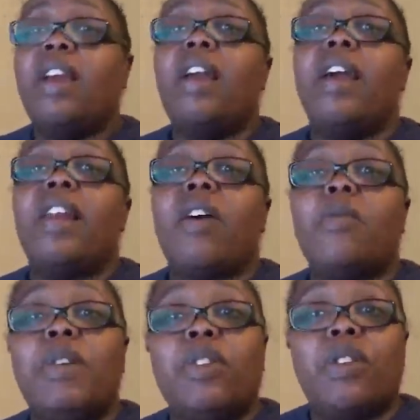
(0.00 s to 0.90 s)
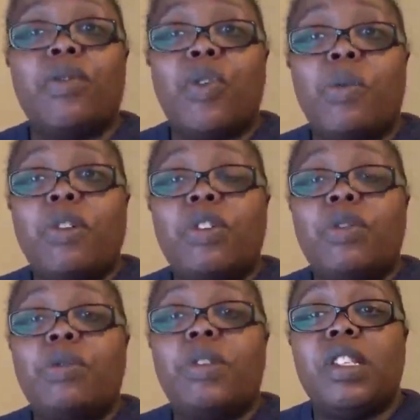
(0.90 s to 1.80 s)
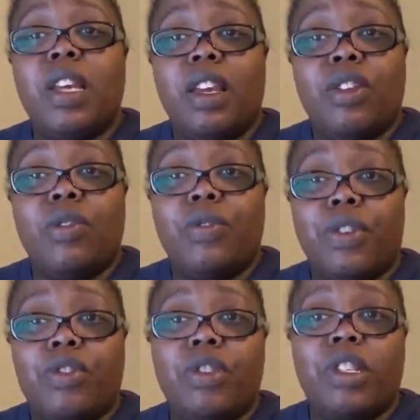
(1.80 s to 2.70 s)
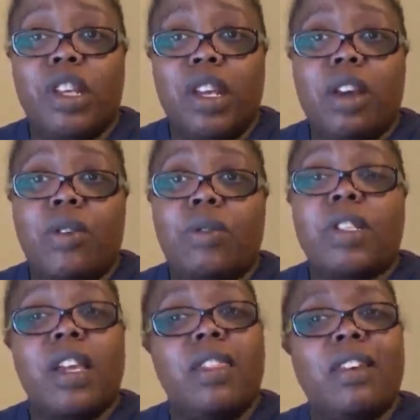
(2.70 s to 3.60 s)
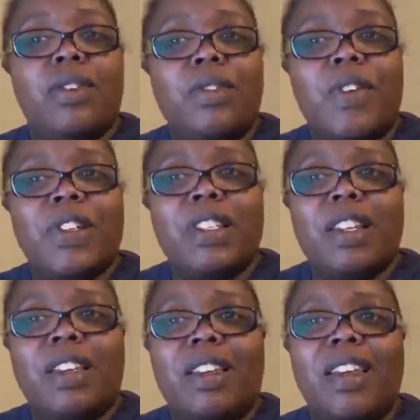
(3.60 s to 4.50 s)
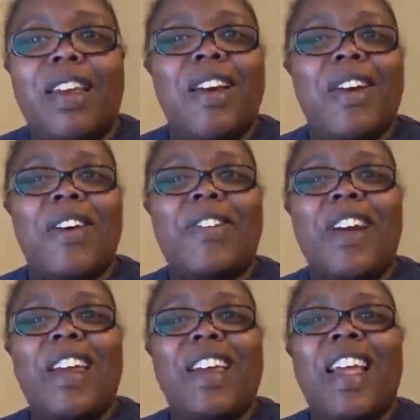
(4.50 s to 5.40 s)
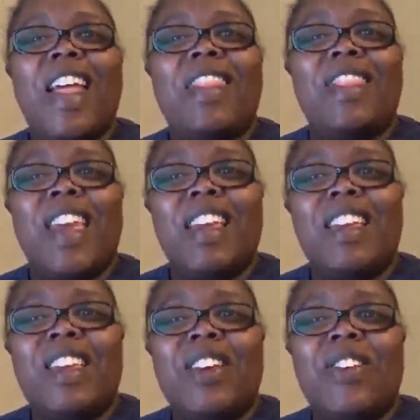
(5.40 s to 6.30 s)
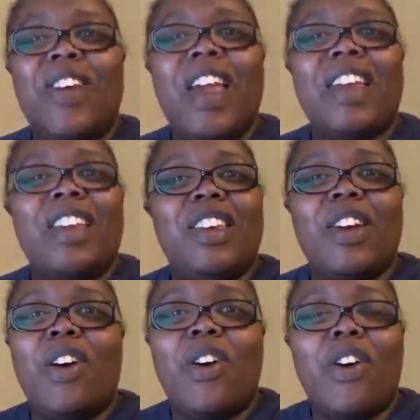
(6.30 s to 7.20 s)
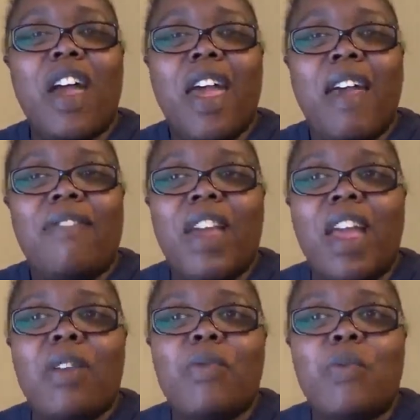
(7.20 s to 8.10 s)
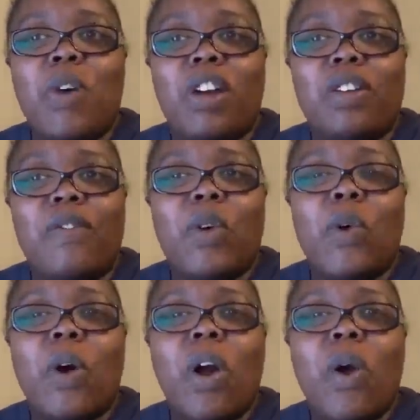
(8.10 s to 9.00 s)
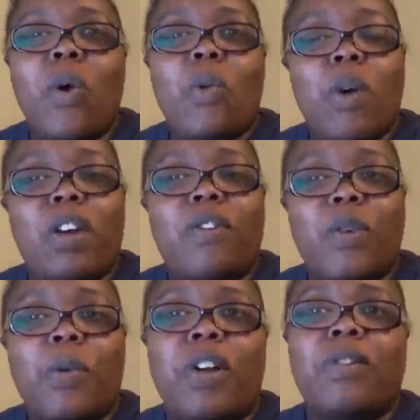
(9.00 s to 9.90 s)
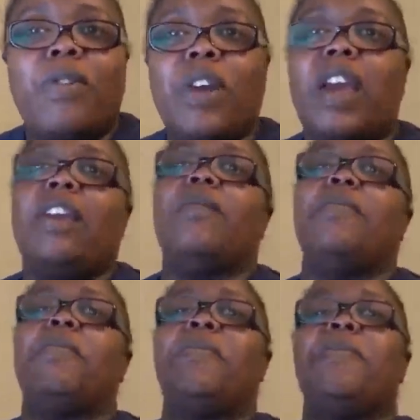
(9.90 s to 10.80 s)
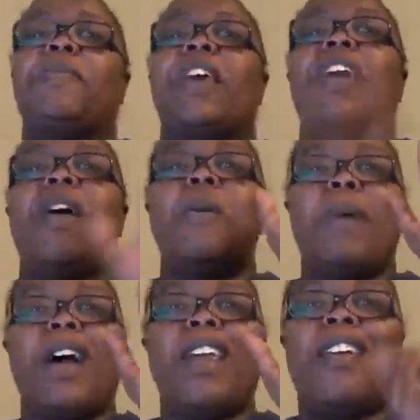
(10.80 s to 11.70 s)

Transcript: And I will be looking forward to seeing you future CEOs in the university. All right. Thank you. And y'all have a wonderful, wonderful, wonderful night. Bye, y'all.